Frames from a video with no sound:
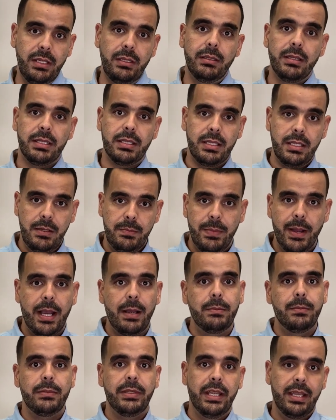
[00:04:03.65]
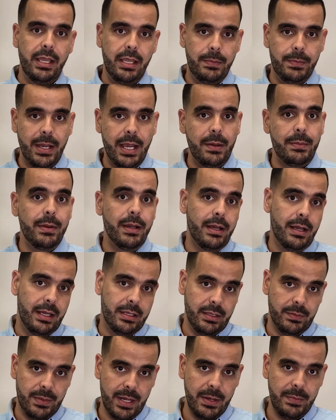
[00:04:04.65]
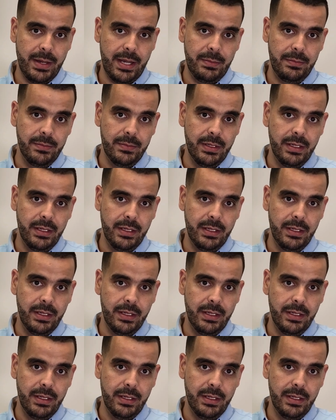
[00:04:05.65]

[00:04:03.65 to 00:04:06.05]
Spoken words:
the CPAP, the APAP, and the BiPAP.